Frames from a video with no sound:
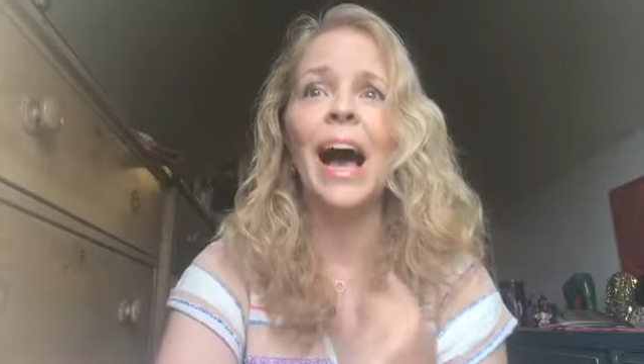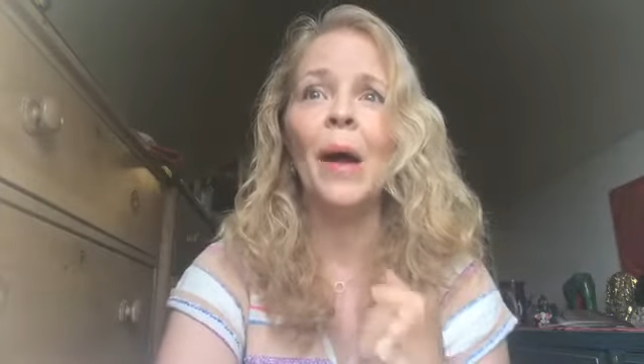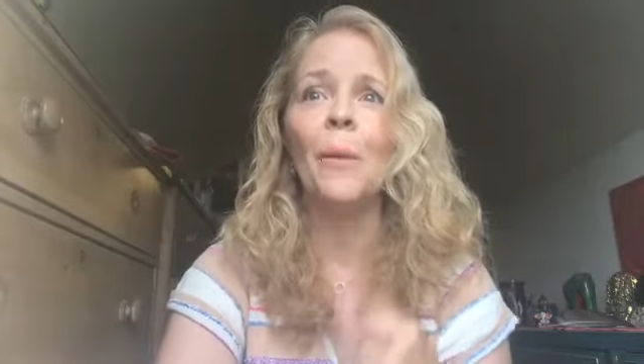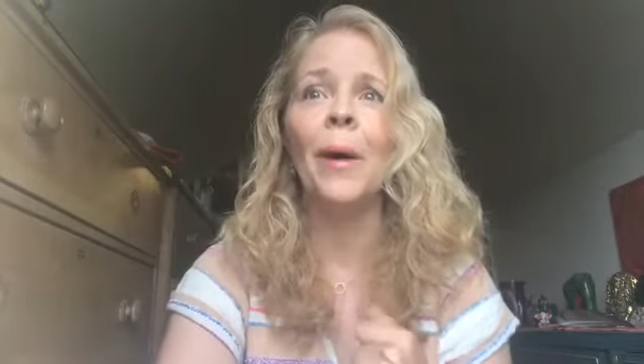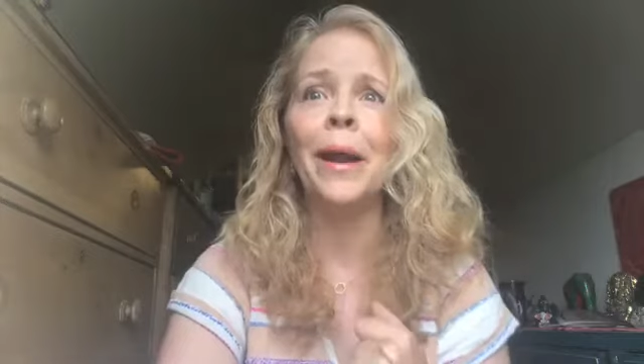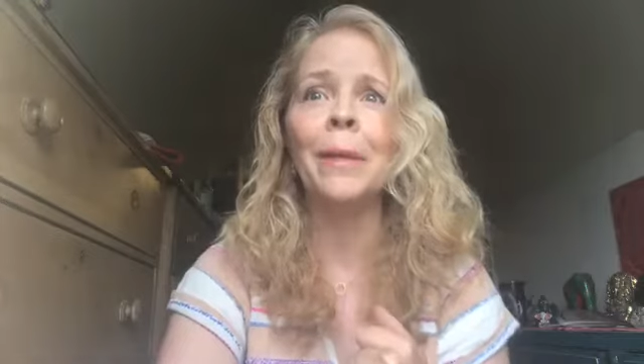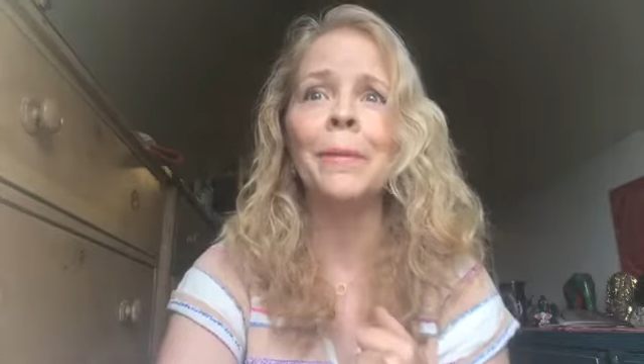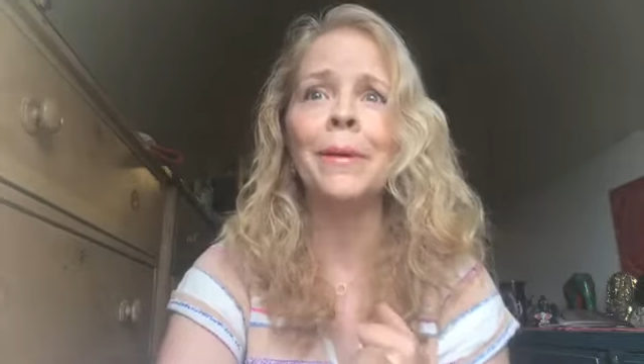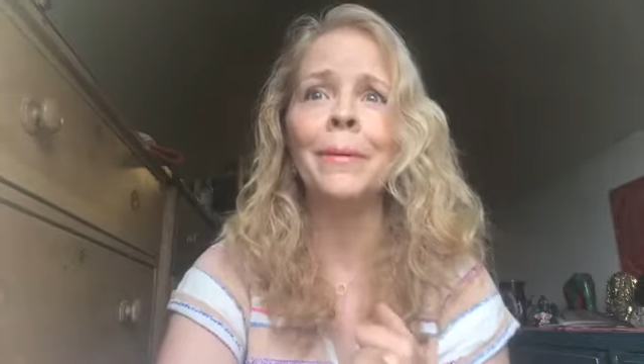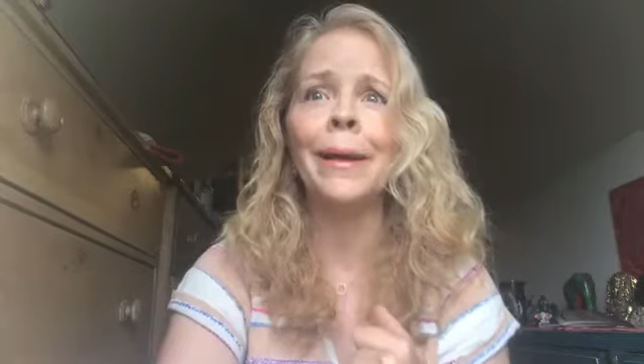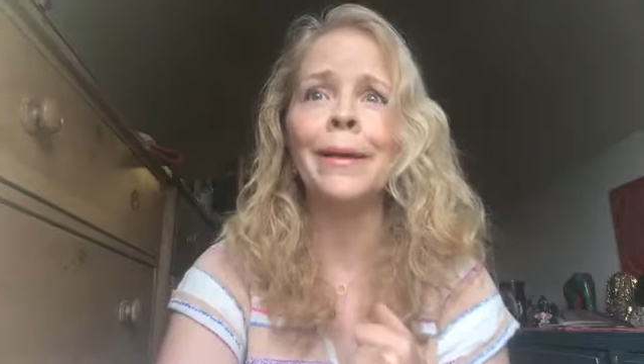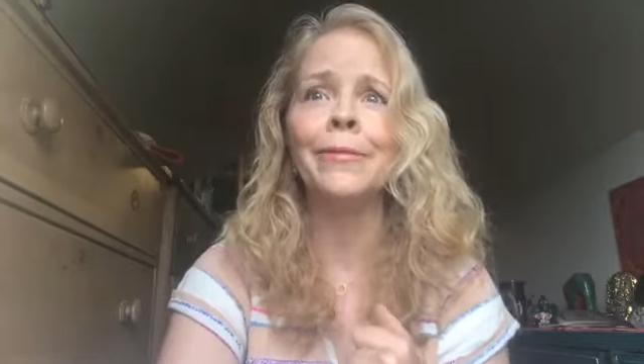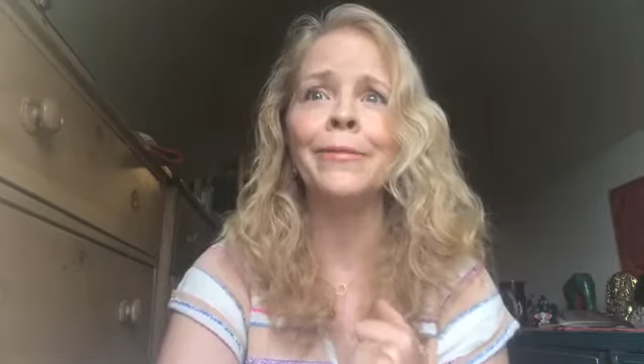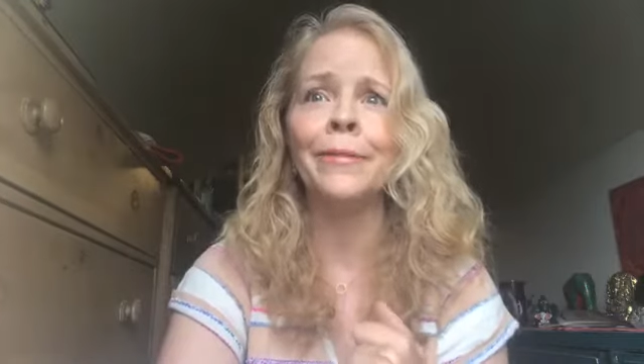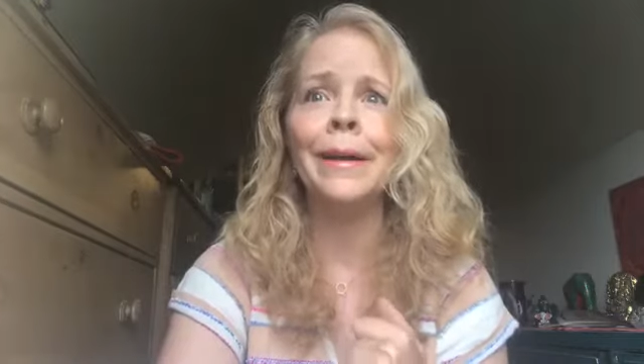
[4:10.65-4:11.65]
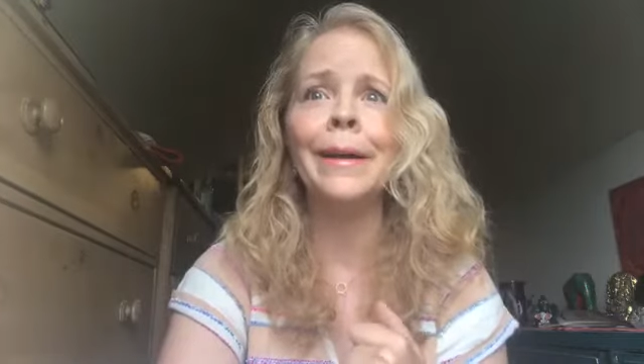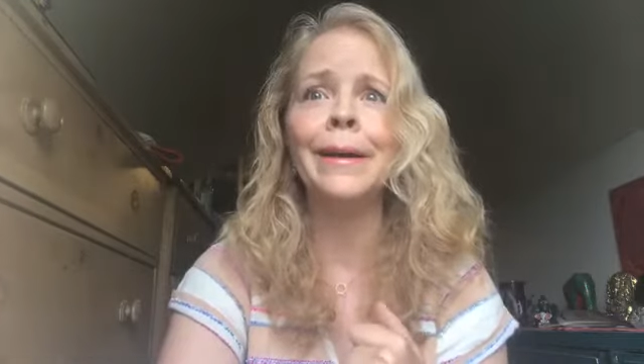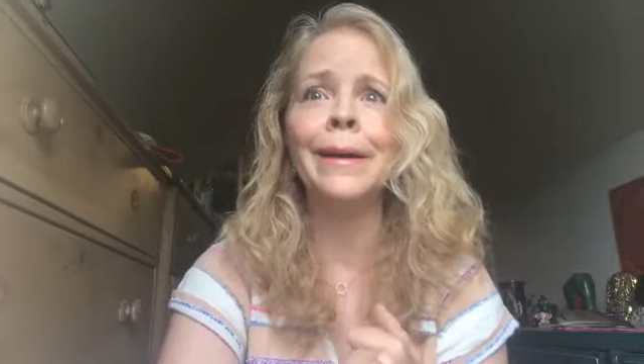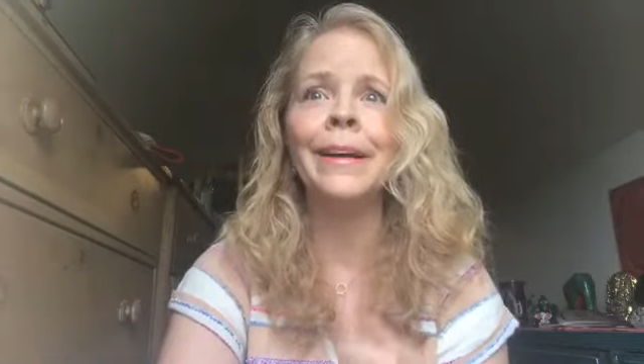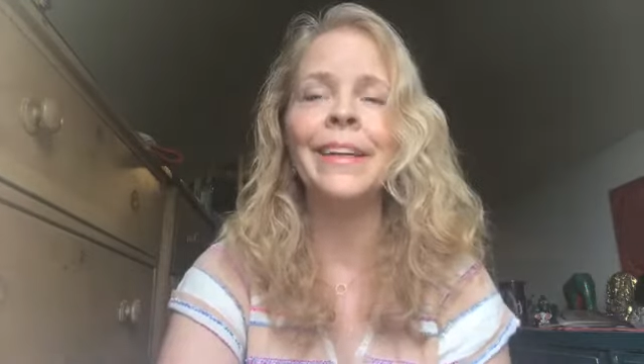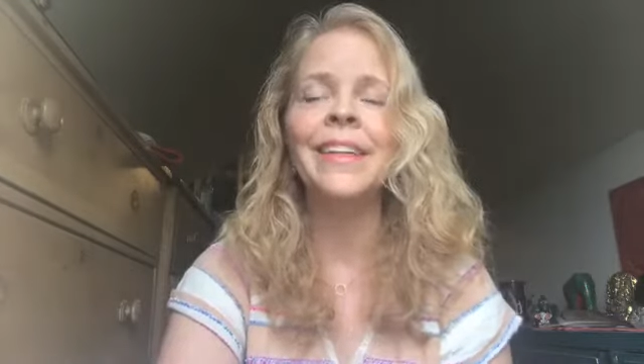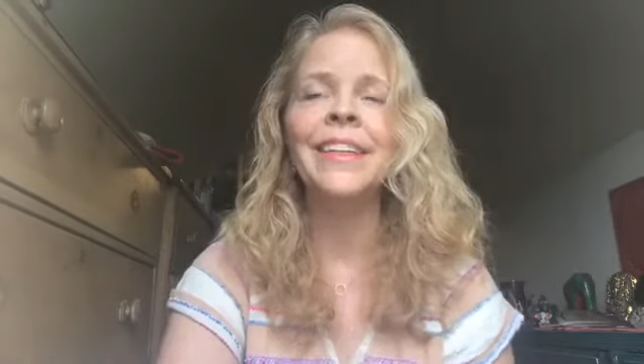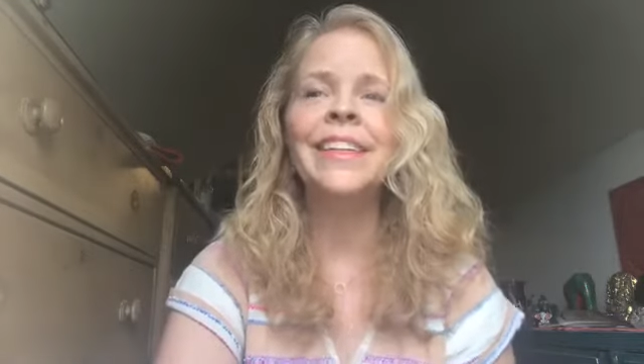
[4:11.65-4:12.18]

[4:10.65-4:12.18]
i want to be rid of fear